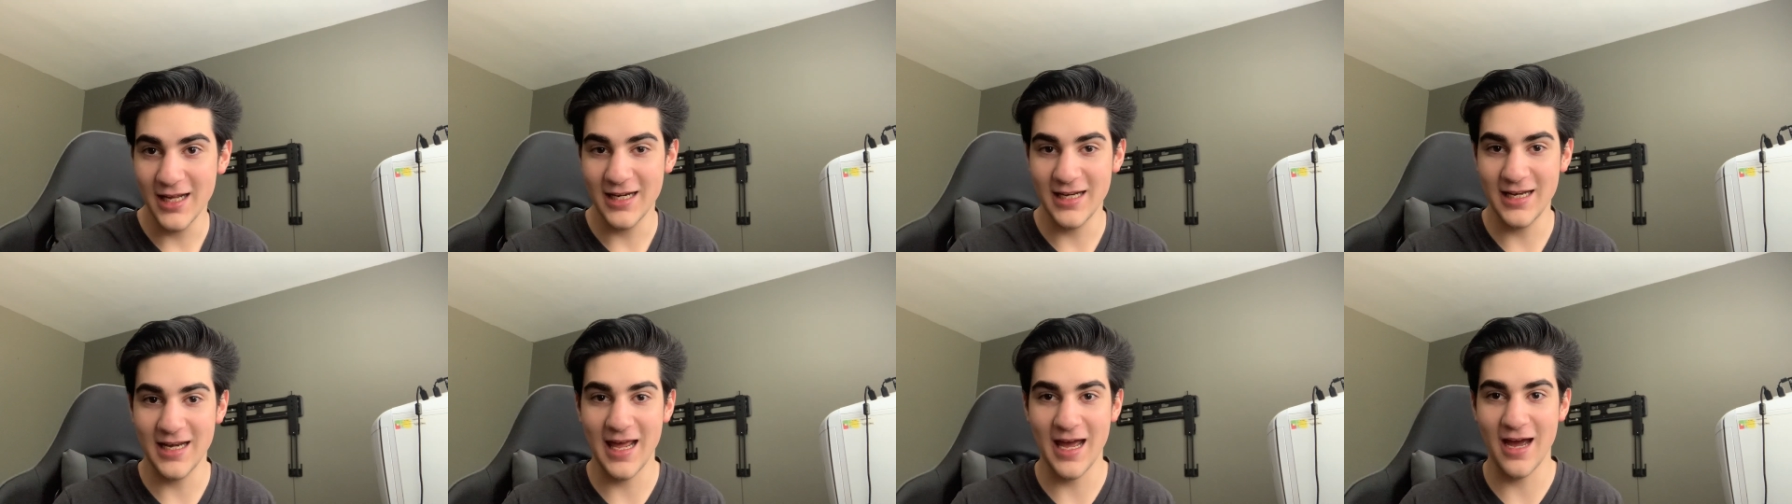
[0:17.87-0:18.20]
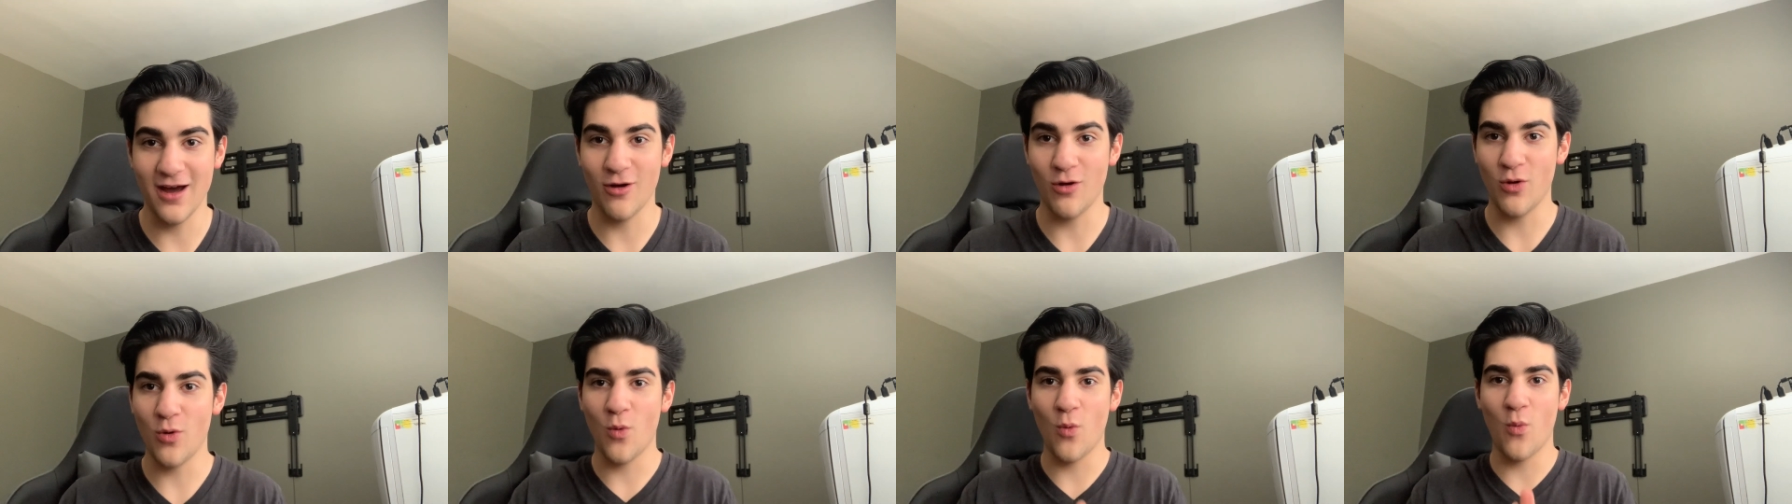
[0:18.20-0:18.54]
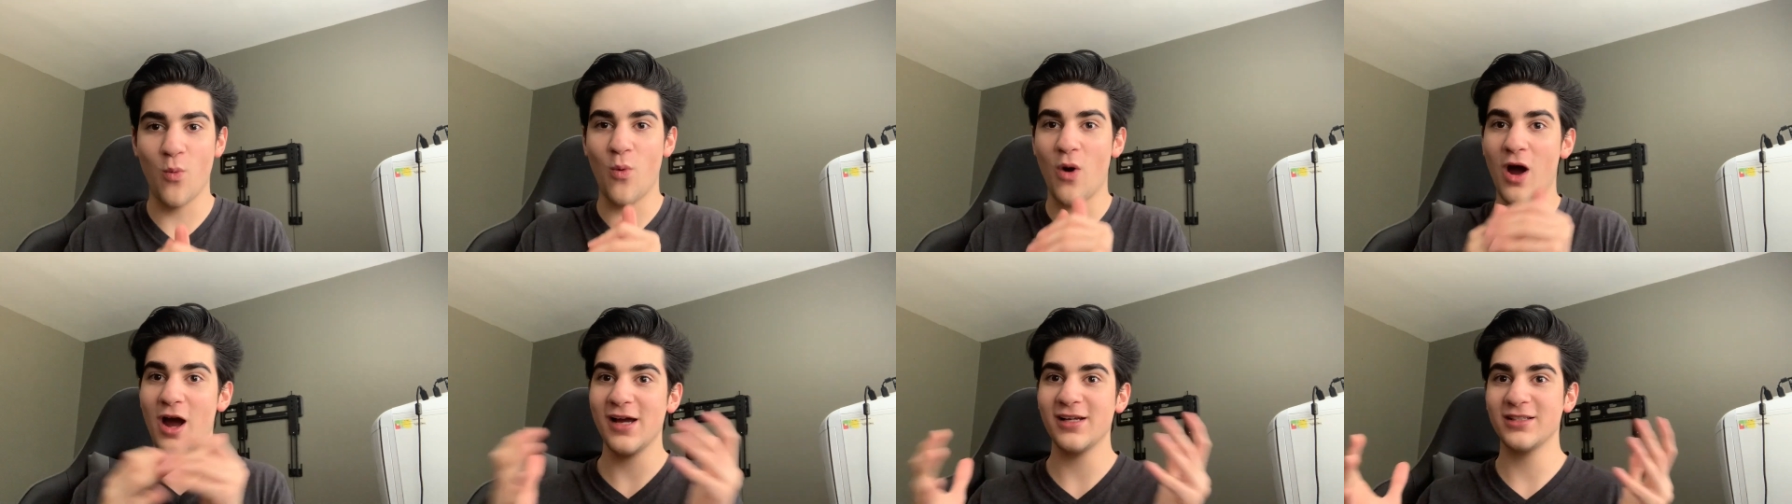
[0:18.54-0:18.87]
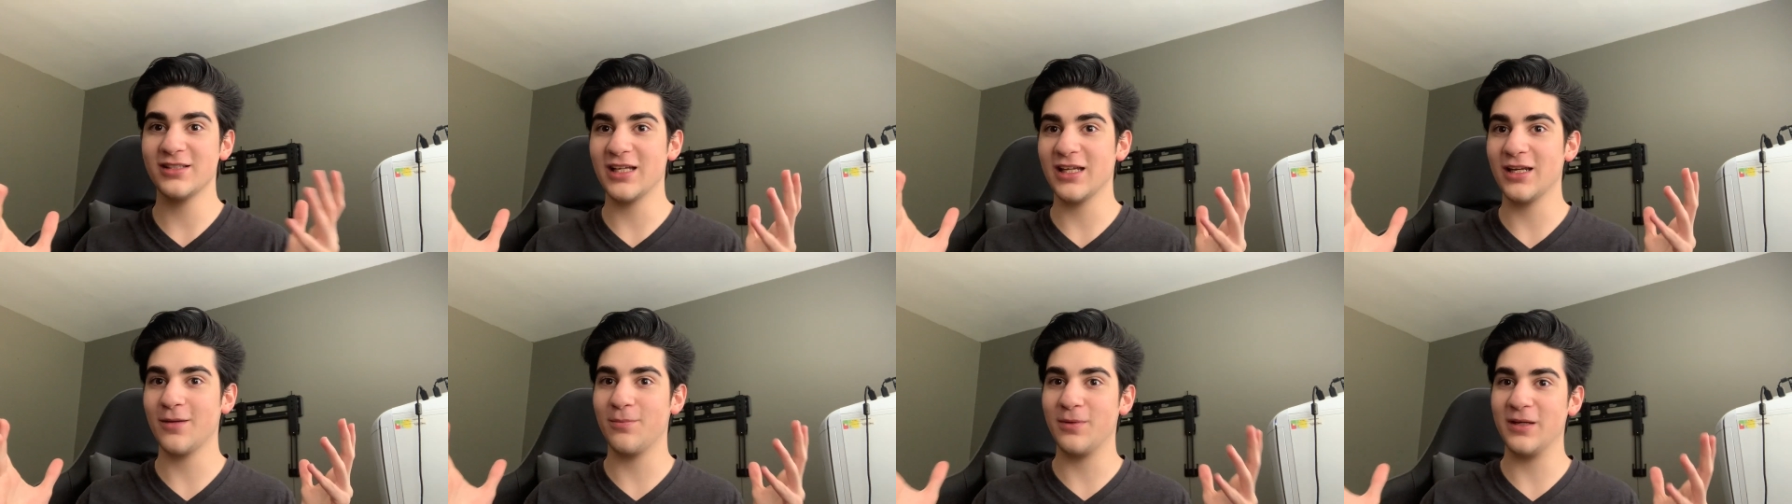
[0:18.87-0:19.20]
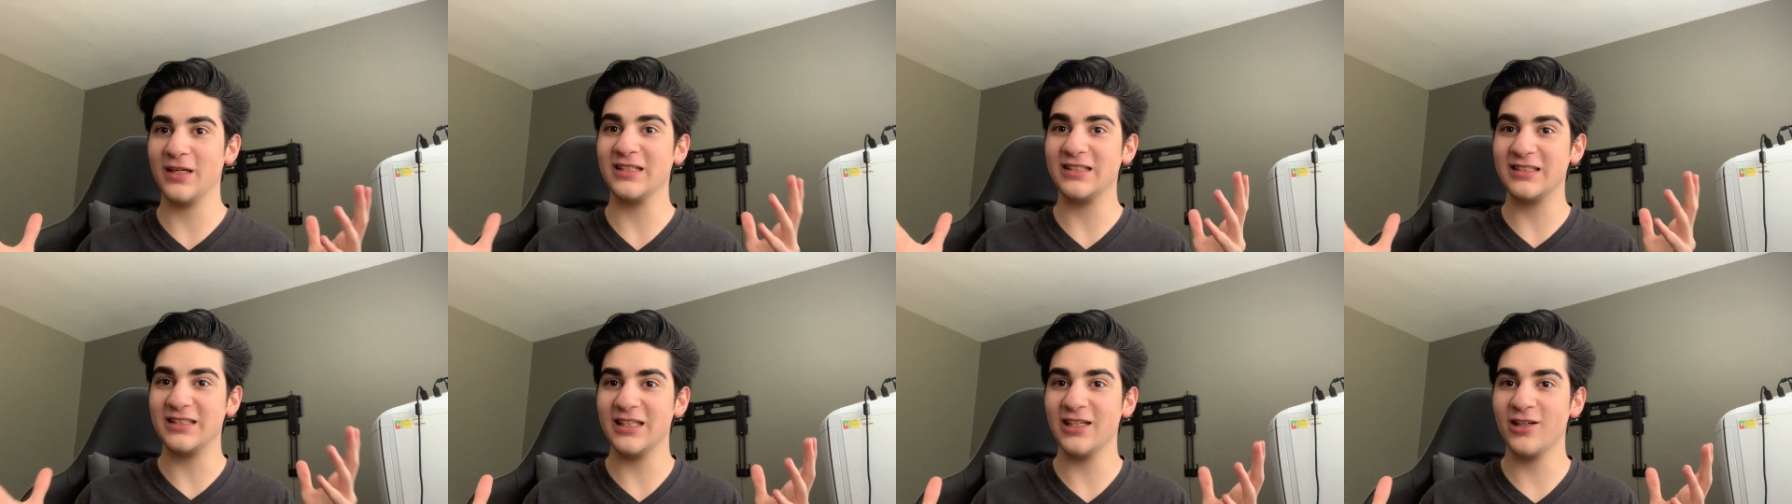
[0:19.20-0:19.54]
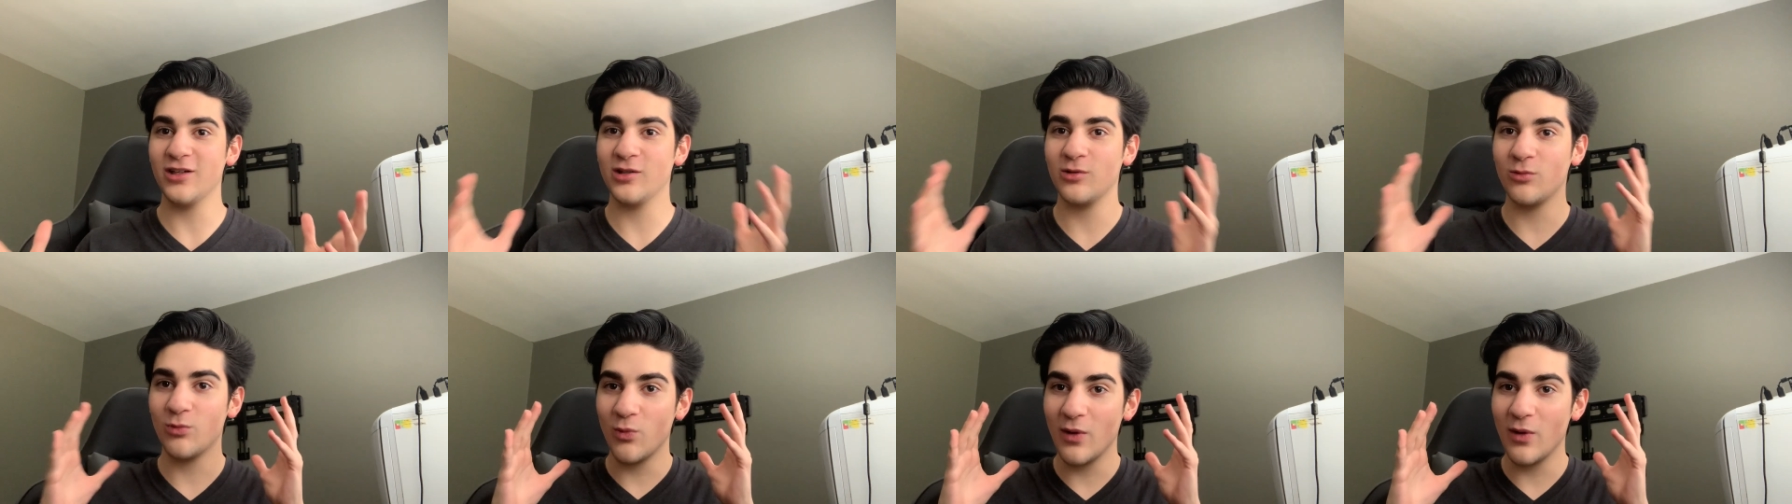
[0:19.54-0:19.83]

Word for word: Now, why is that a big deal?